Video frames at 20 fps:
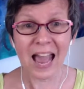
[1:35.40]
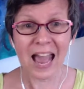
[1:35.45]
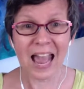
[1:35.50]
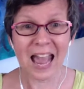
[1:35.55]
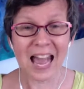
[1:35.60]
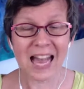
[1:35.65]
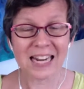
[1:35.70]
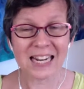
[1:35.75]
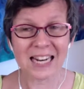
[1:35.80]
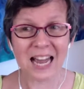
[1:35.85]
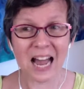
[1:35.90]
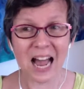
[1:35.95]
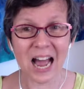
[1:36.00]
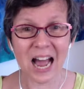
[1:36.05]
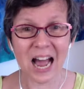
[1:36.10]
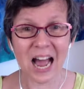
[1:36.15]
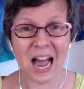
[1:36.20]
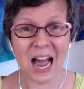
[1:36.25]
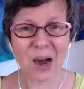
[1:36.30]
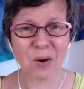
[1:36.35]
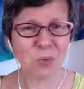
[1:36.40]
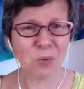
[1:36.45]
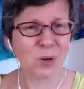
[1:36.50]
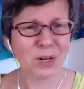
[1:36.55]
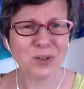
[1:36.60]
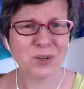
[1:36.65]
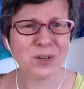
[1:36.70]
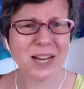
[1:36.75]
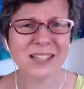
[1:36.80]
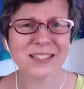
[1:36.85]
And what
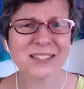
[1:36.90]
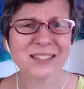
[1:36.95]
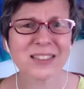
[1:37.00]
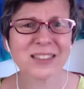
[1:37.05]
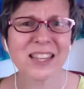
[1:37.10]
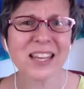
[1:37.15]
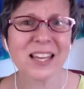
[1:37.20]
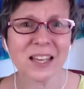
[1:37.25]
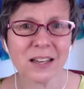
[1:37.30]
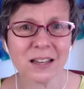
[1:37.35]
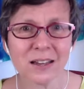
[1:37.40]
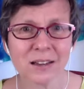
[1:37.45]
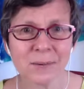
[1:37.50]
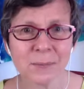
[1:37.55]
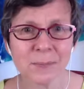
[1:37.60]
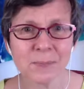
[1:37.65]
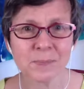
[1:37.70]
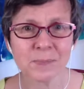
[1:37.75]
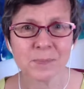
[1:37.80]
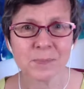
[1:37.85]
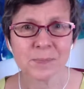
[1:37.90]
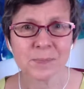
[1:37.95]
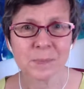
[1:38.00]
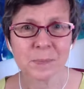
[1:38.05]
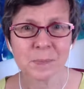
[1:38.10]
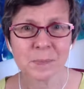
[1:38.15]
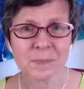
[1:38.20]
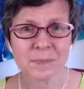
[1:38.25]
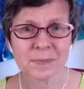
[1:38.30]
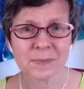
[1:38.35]
do you guys think?
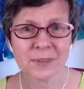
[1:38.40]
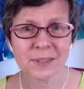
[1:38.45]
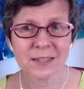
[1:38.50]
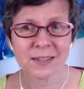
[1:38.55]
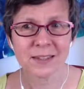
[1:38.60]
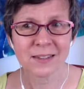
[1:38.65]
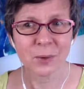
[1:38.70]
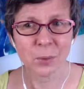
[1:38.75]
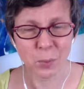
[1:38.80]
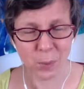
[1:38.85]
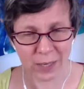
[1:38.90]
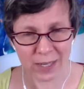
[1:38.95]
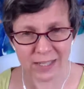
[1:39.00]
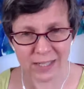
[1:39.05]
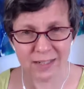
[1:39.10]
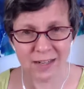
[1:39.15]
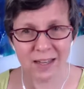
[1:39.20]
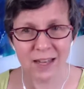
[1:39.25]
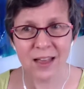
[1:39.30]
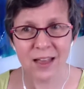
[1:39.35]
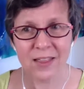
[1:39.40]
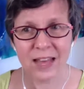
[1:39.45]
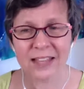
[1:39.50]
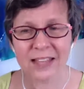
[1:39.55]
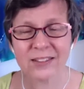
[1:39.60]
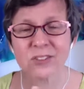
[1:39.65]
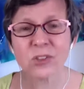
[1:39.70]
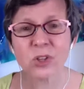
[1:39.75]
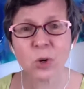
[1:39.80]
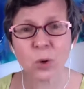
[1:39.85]
Right?
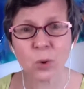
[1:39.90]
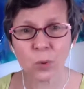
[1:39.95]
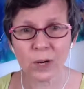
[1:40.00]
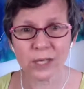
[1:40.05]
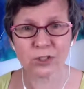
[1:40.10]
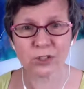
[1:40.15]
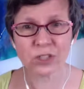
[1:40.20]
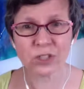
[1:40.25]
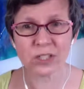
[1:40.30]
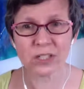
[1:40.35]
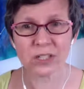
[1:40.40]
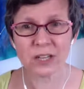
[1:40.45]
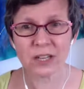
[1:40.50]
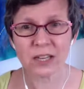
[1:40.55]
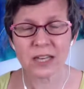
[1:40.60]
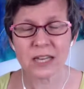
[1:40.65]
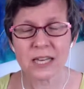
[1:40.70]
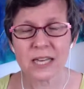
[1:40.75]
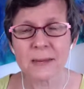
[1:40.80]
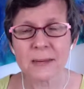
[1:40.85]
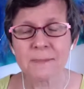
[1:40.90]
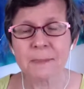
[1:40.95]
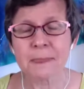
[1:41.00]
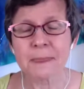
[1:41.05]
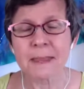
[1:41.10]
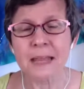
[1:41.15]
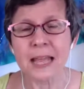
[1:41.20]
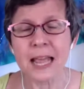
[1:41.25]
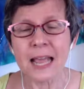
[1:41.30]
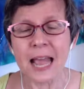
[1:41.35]
That's the question.
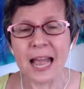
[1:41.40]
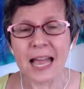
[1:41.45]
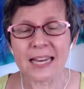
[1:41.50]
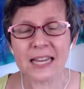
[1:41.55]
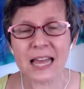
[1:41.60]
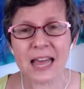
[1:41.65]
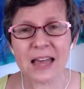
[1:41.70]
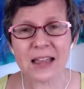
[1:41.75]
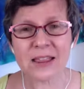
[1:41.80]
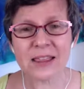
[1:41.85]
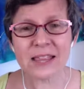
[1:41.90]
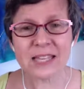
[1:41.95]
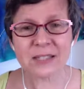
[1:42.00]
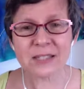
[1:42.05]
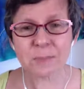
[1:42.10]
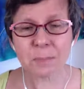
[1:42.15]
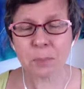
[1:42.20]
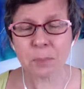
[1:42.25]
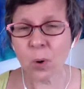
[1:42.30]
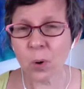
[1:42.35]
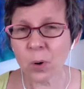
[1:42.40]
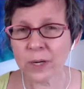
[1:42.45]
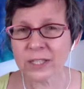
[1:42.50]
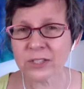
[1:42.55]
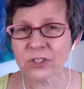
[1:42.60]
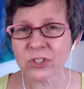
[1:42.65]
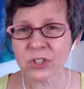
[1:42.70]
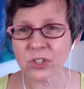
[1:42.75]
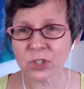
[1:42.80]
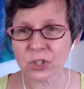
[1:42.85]
And this
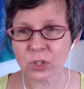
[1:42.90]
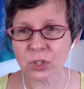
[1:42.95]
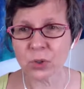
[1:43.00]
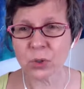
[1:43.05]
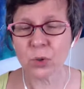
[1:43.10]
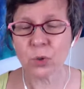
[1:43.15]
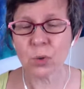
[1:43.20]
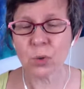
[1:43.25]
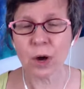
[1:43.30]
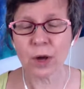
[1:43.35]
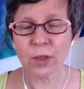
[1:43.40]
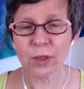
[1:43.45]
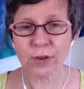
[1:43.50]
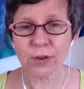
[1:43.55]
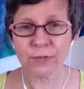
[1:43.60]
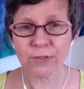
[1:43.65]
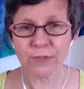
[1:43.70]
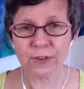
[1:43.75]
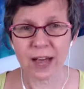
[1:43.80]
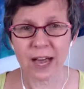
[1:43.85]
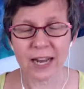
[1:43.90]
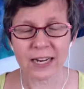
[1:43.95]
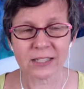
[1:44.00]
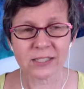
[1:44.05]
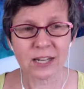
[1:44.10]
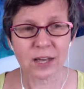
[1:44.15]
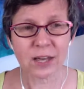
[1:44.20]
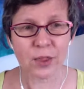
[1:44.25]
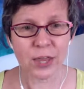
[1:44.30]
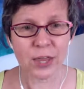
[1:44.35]
points to the
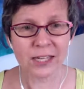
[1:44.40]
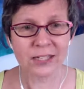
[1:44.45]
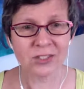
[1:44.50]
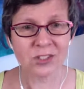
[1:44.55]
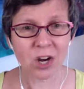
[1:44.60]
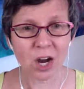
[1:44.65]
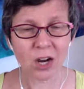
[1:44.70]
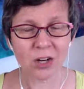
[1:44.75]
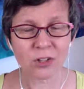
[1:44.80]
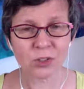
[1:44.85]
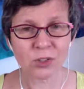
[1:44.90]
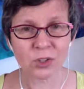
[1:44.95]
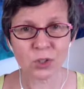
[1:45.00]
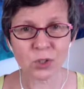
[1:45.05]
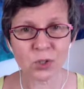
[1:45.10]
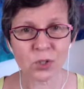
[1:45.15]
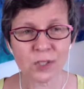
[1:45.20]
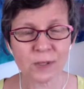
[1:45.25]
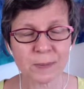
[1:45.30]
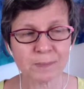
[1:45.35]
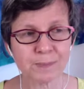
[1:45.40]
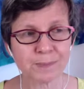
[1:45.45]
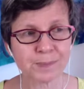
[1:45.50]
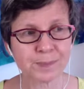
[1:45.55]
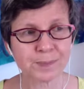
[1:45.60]
fact that doctors